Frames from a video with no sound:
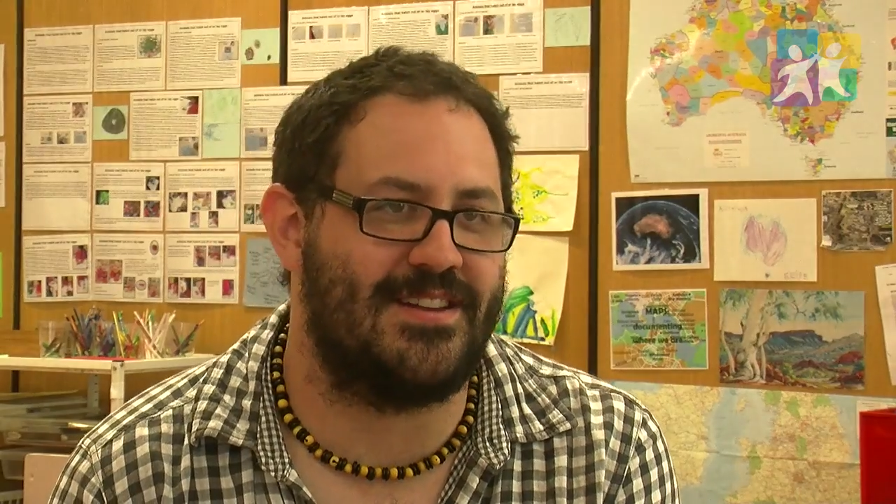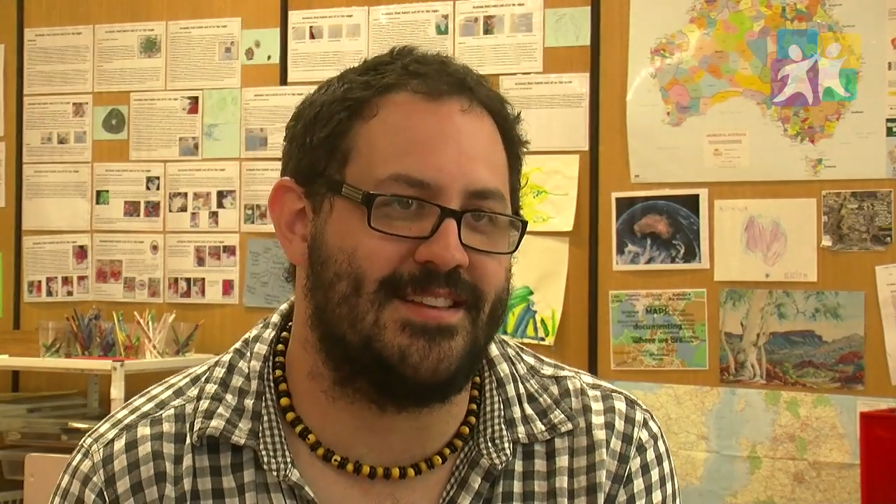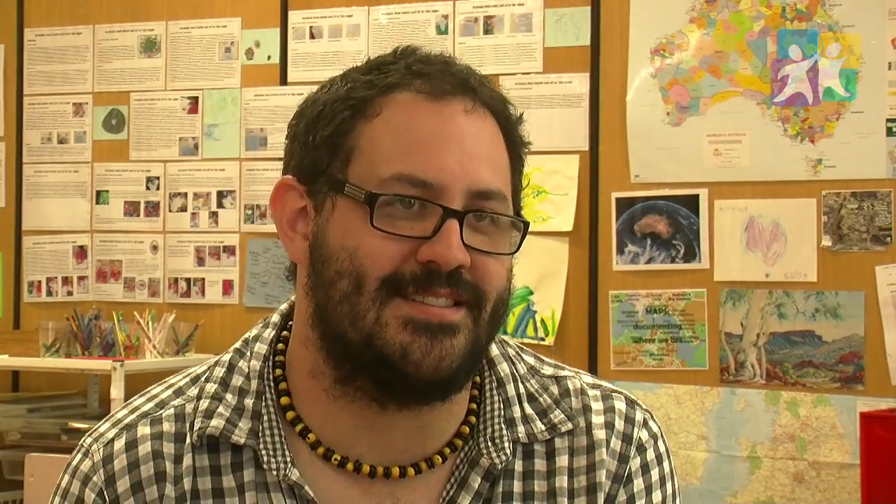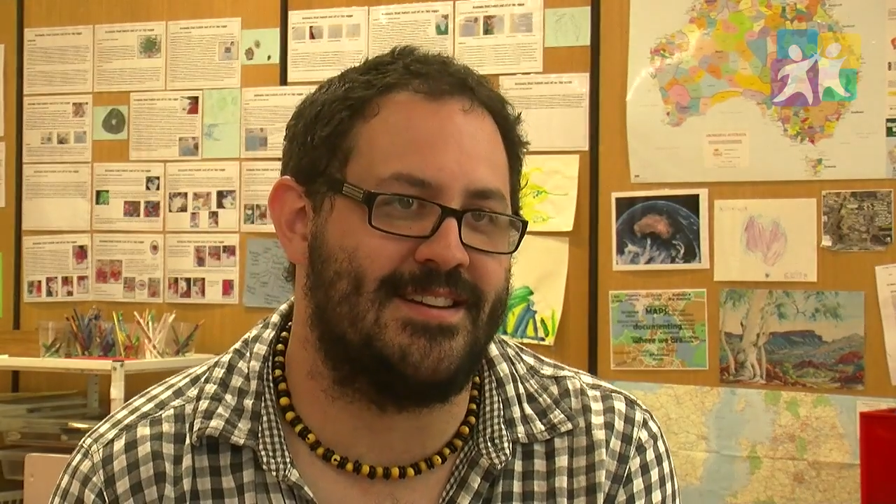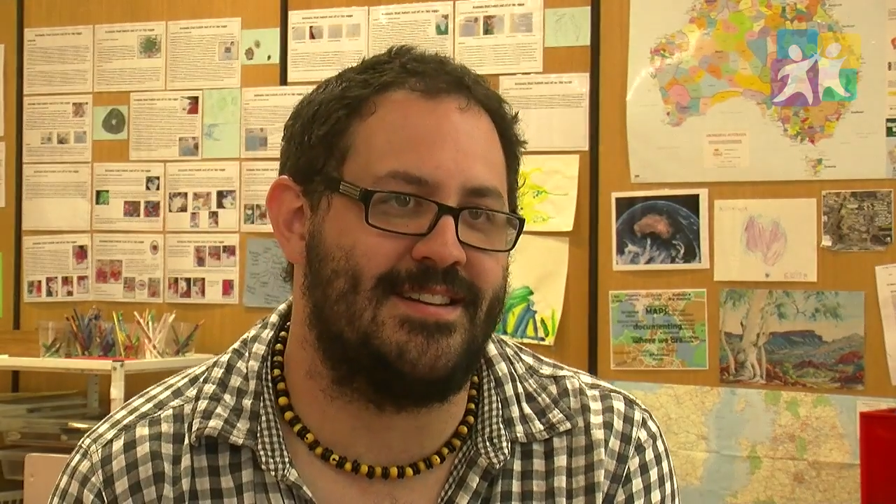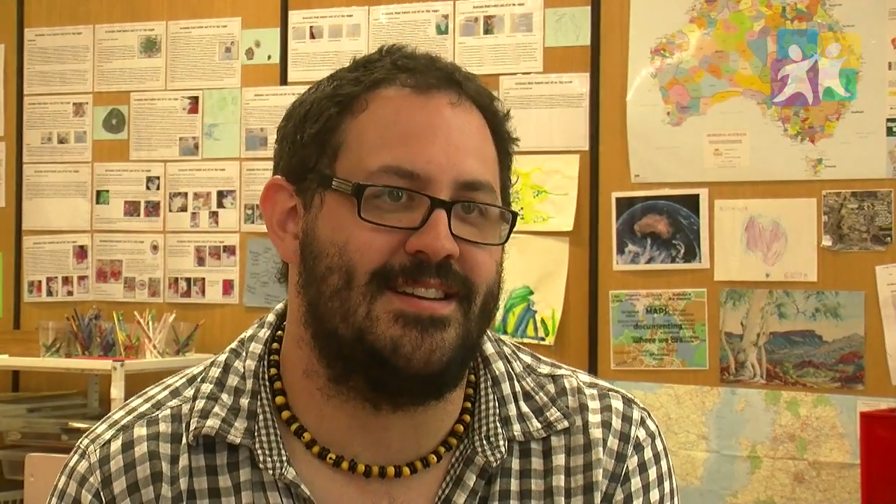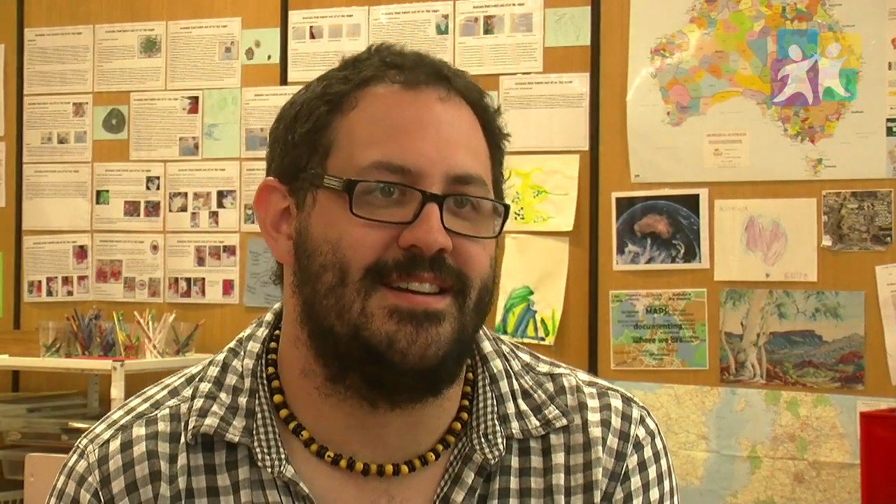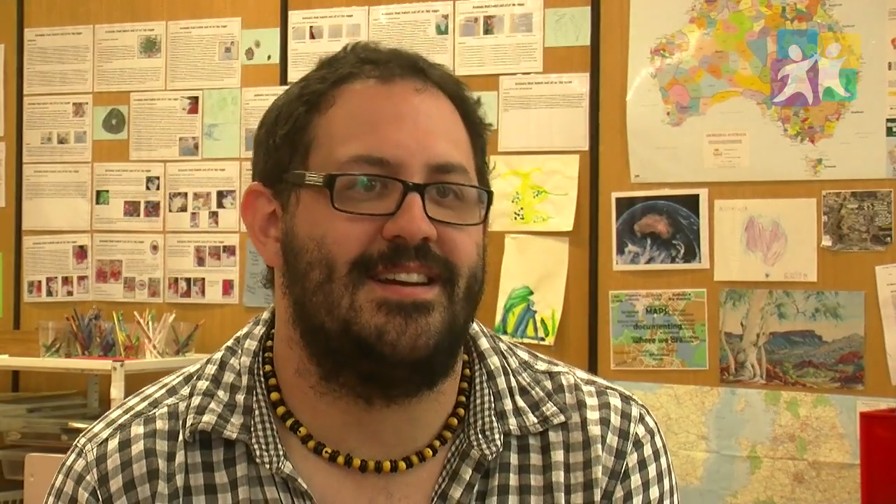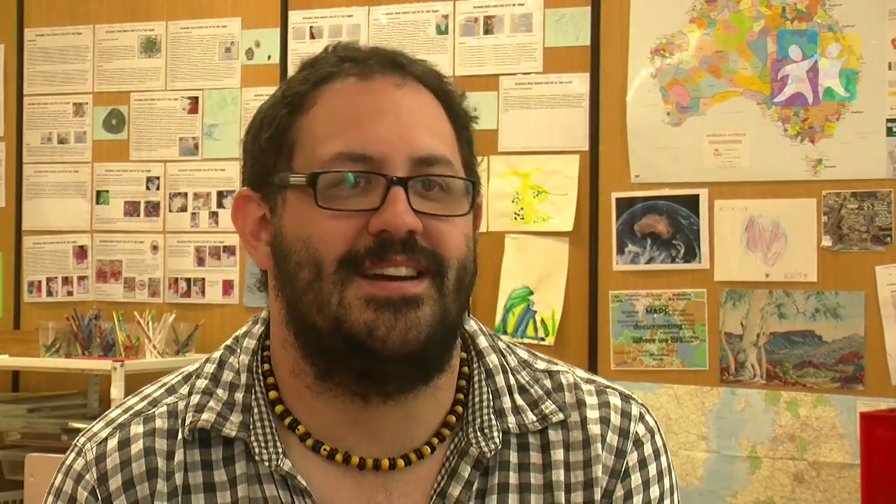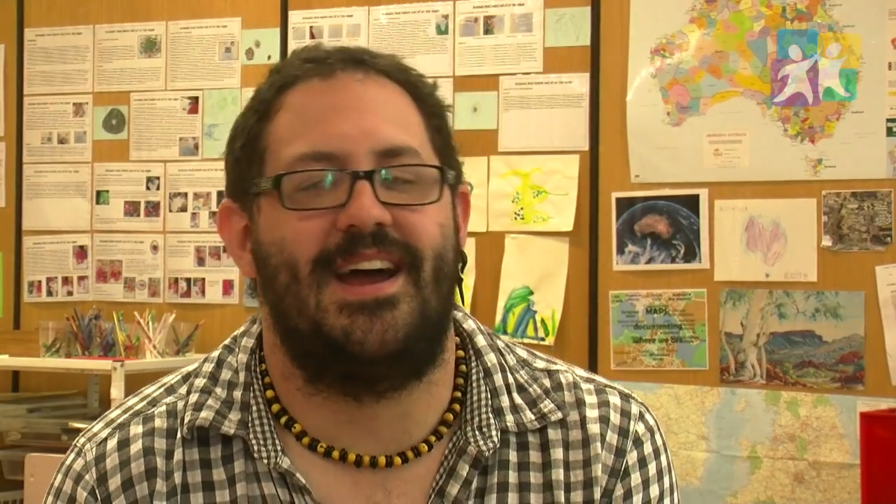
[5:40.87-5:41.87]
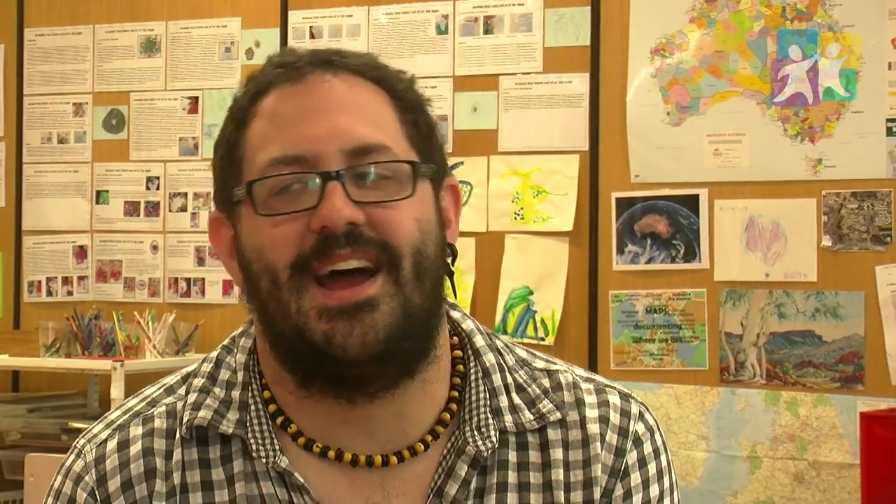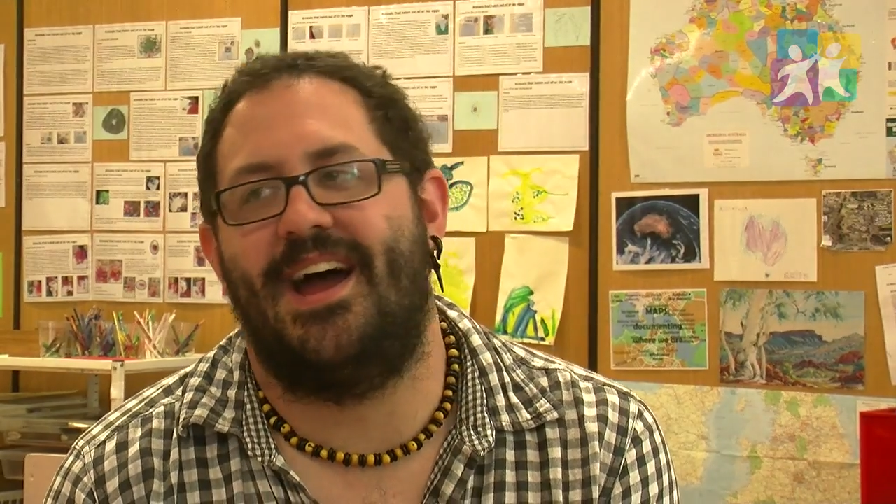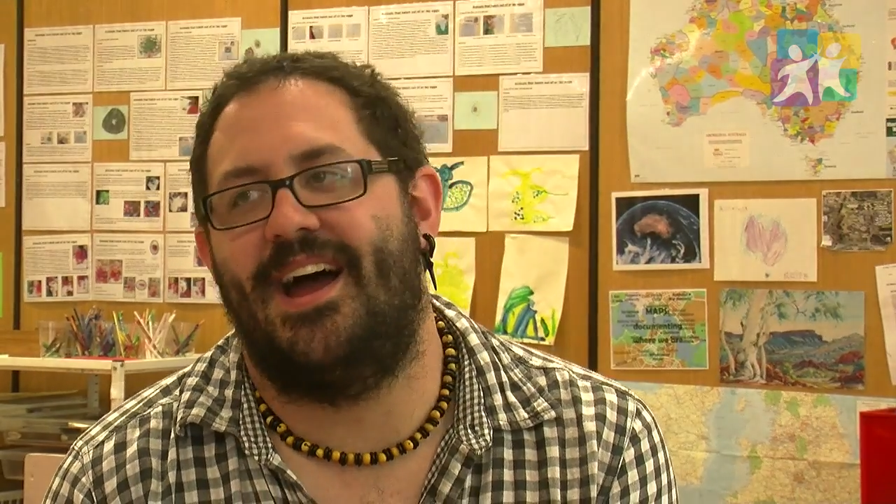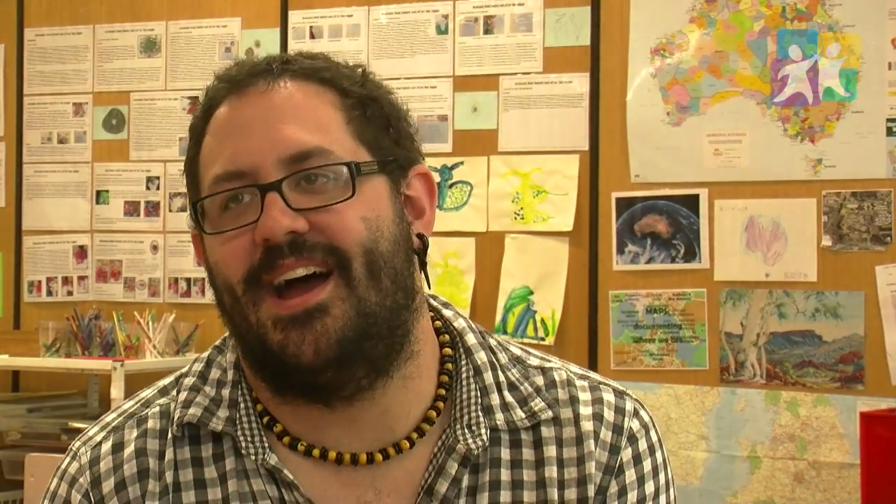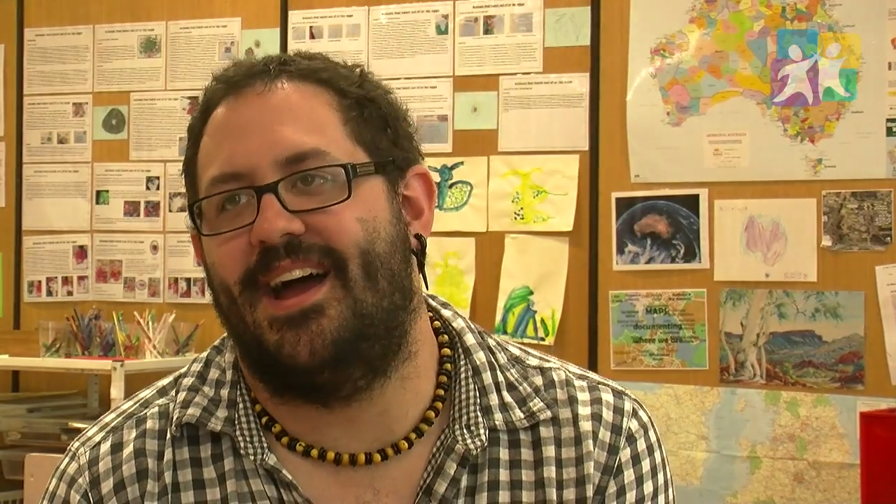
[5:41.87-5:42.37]
Desert,
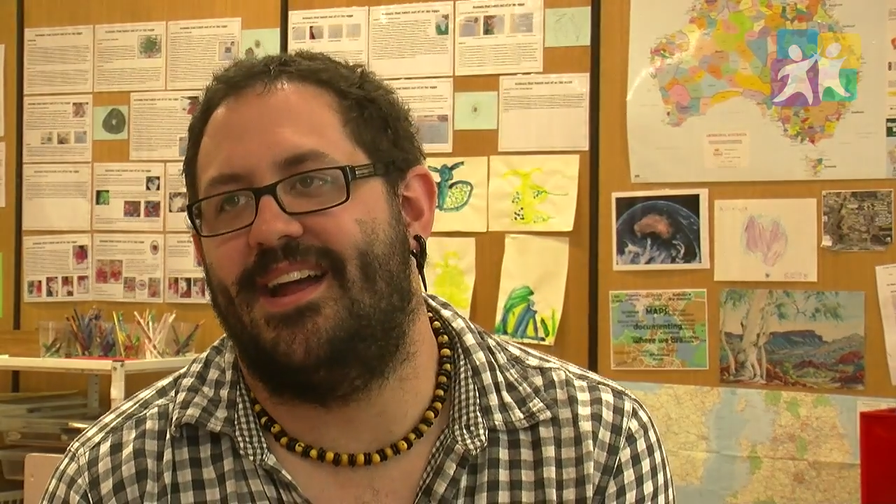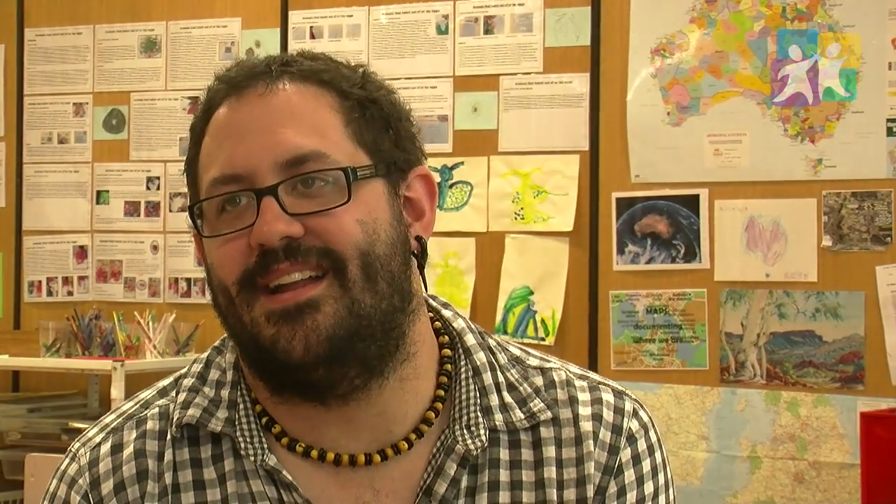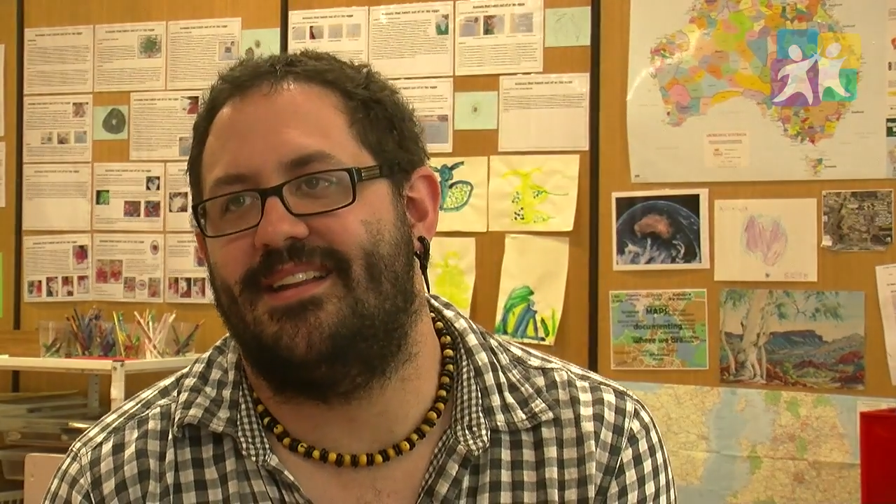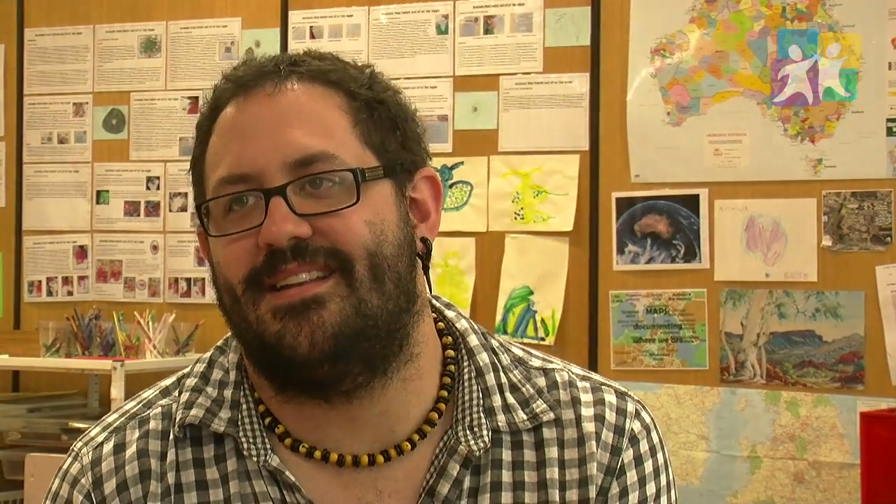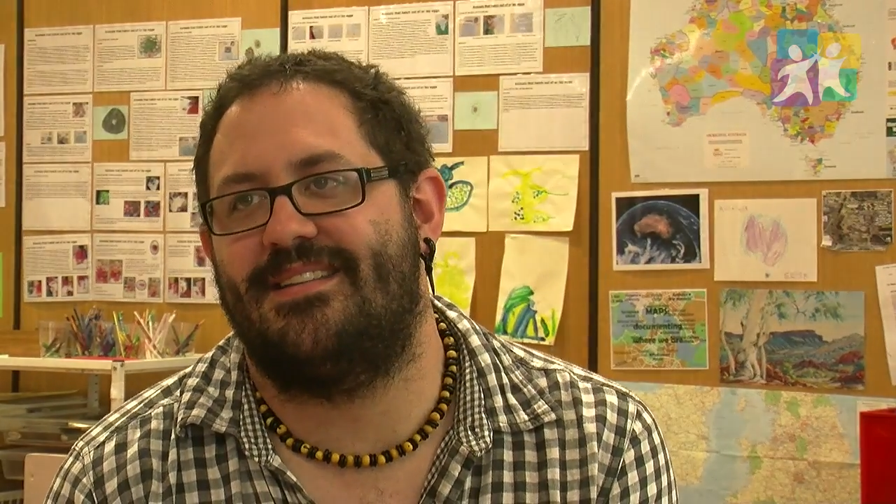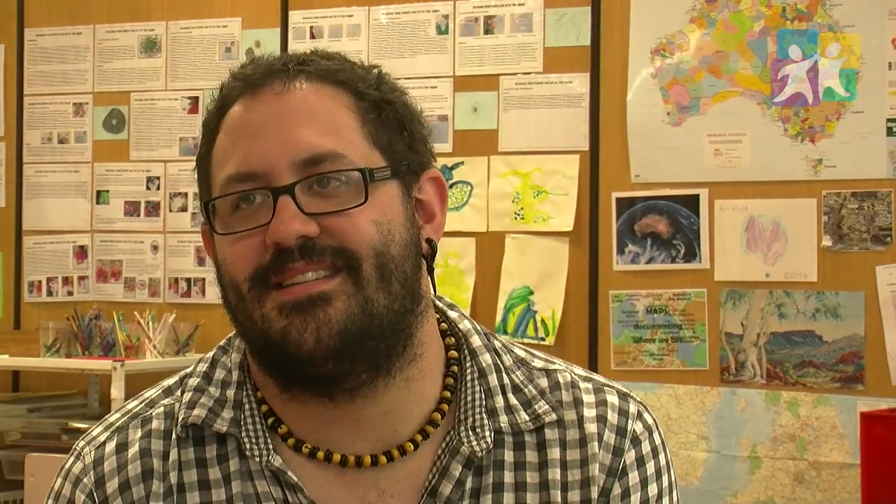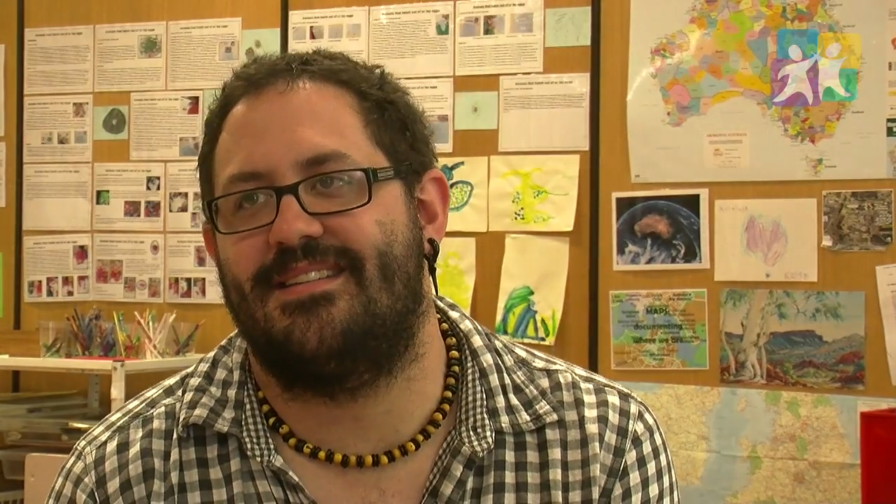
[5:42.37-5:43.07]
and